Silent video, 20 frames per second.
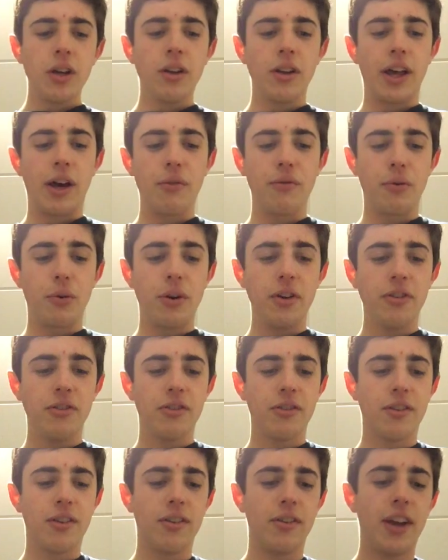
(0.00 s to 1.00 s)
loud
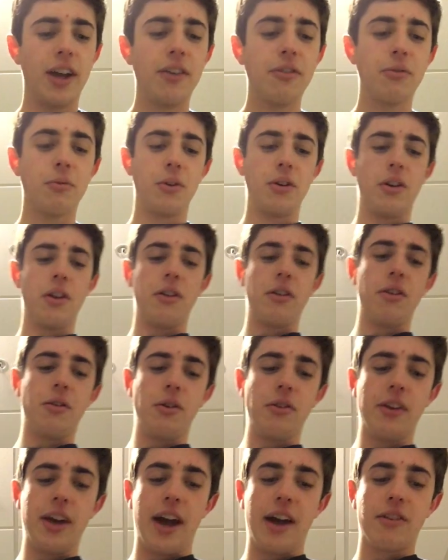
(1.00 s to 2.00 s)
voice. Next, what you need to do
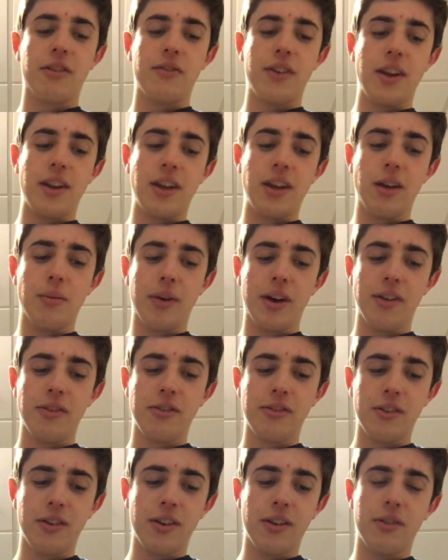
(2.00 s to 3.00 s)
is activate
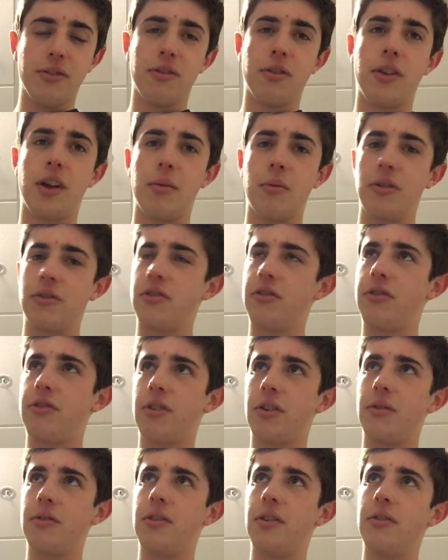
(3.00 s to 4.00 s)
EMS so that emergency
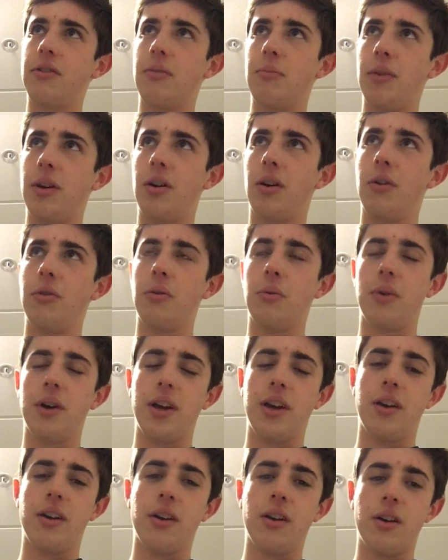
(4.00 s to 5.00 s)
services can be on the
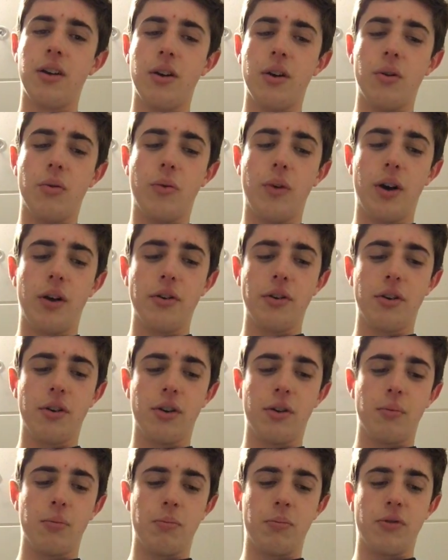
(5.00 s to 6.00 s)
way while
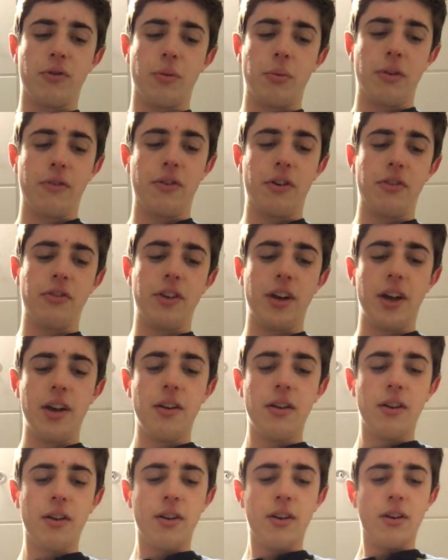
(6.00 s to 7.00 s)
you're performing first
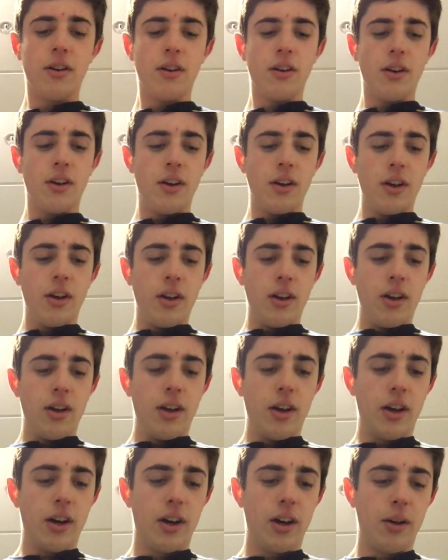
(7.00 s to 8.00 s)
aid.
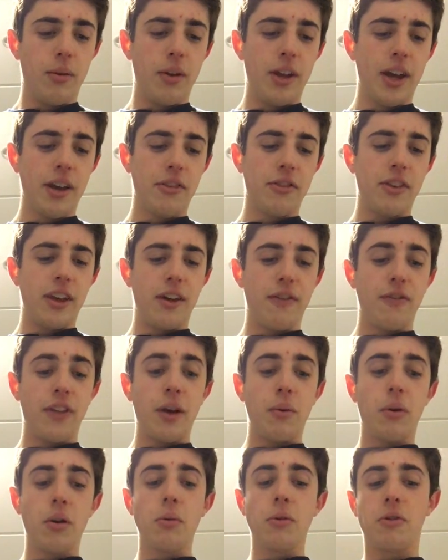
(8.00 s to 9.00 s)
Next, if
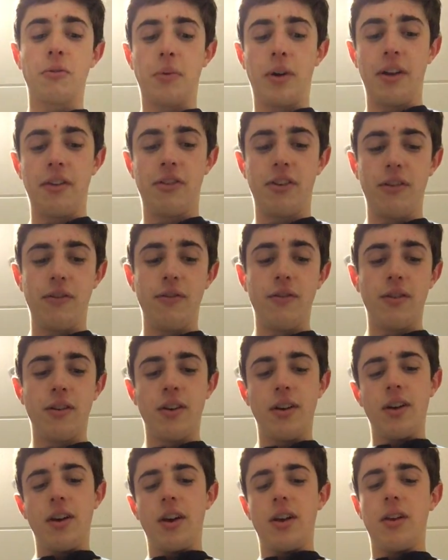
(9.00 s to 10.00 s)
they were responsive,
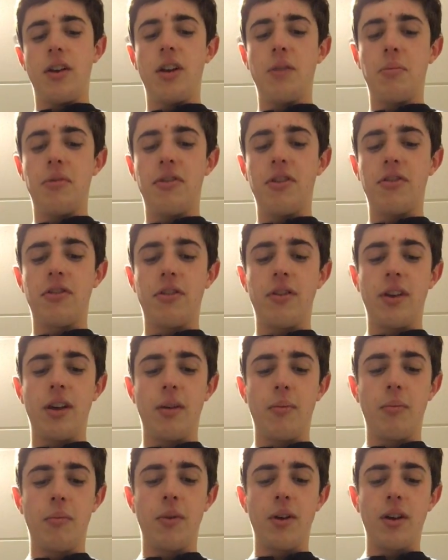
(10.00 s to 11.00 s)
you need to position
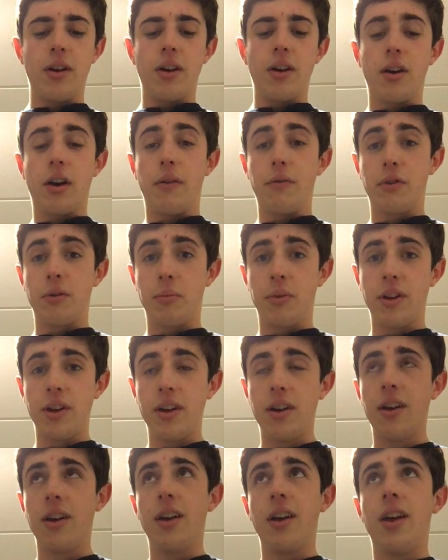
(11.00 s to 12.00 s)
them
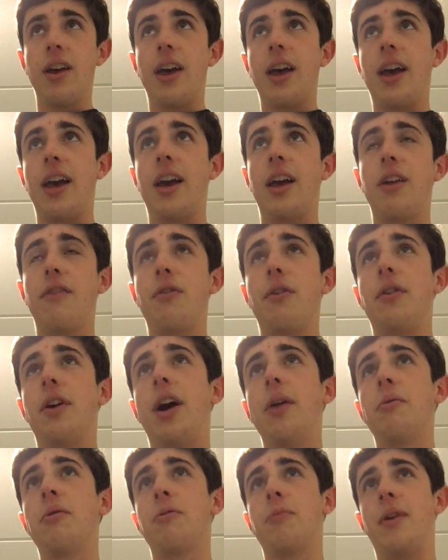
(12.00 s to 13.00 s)
comfortably. And if they're
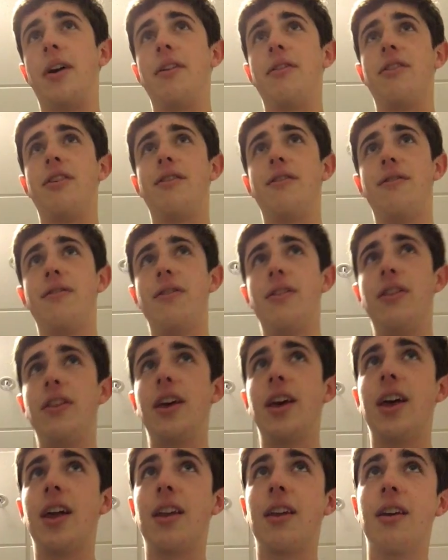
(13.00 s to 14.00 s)
non-responsive,
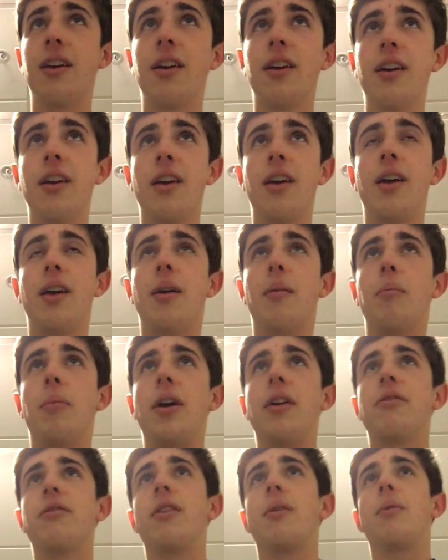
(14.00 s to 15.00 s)
then
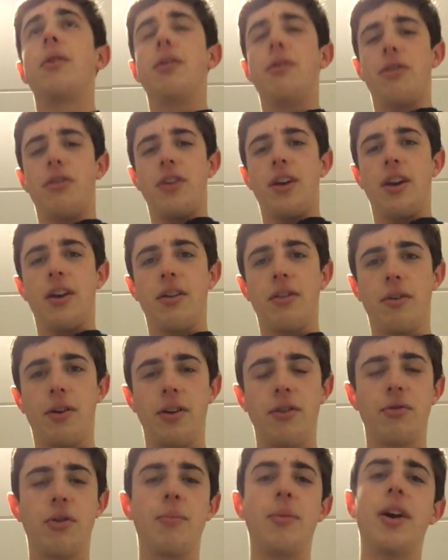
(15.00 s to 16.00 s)
based on what you think their
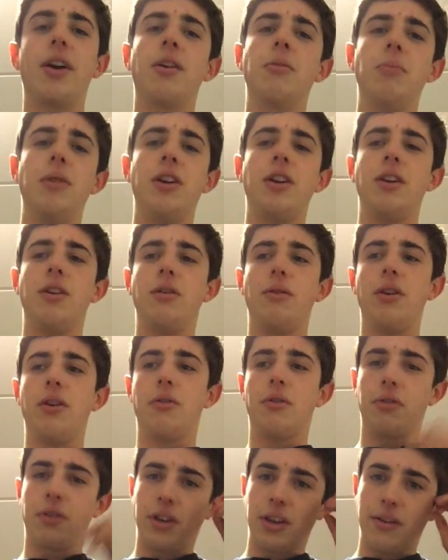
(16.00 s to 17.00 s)
injury could be, you
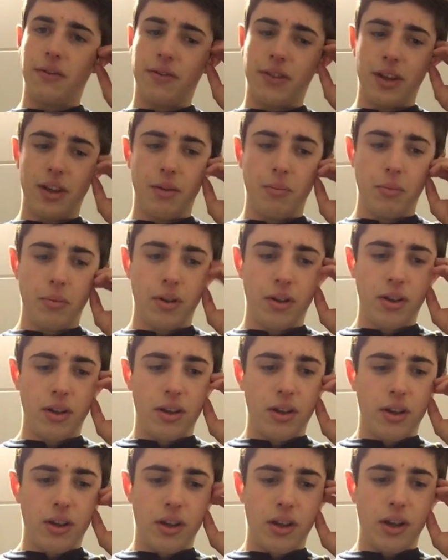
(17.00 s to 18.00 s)
either leave them
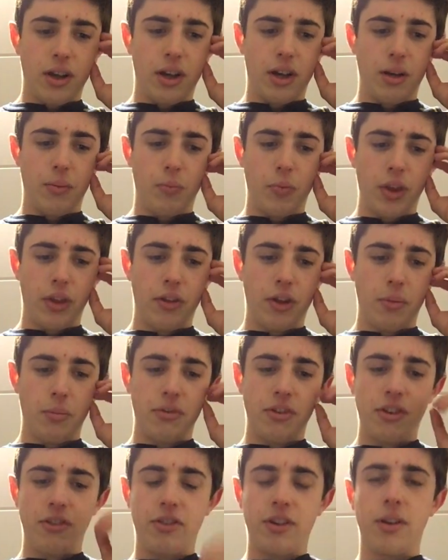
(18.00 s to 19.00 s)
in their
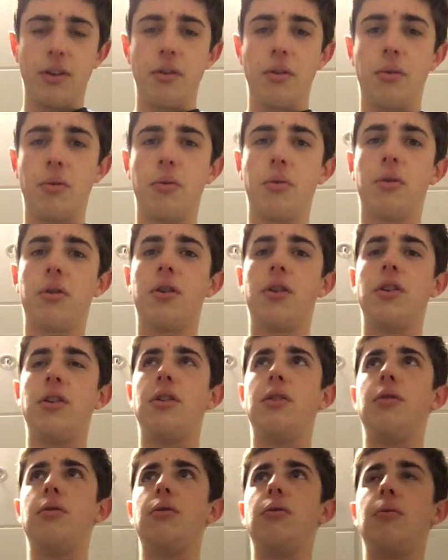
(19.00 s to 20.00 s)
position or
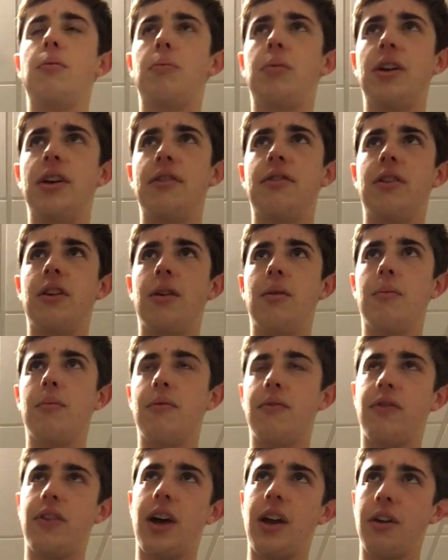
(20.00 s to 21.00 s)
you place
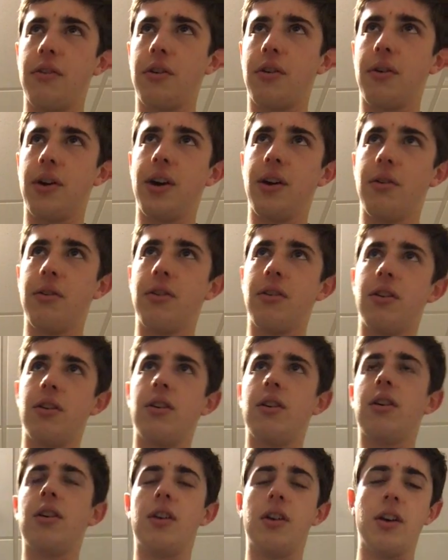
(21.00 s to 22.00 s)
them flat on the ground
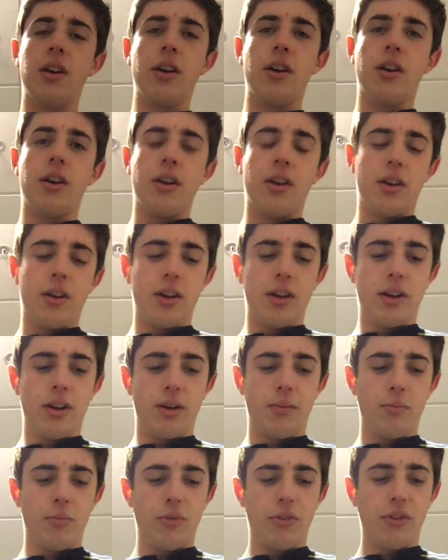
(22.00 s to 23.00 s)

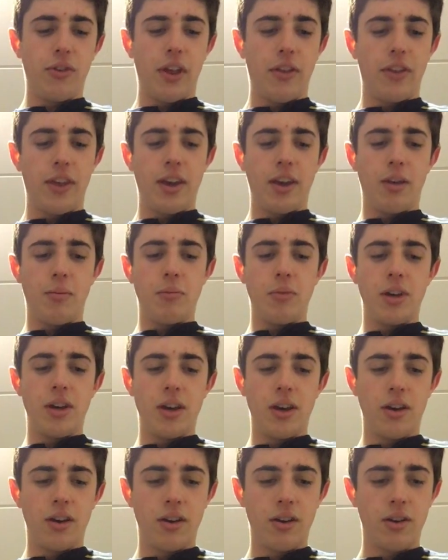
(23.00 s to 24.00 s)
so that they can
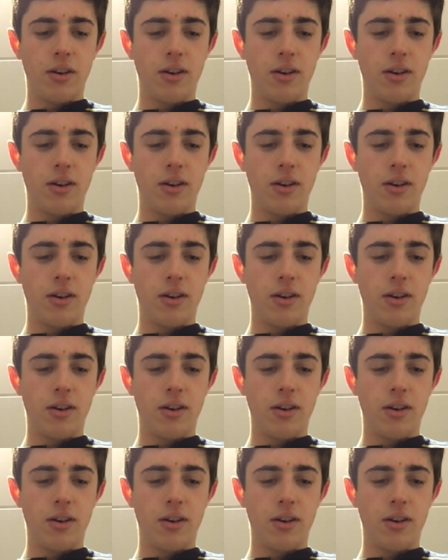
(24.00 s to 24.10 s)
be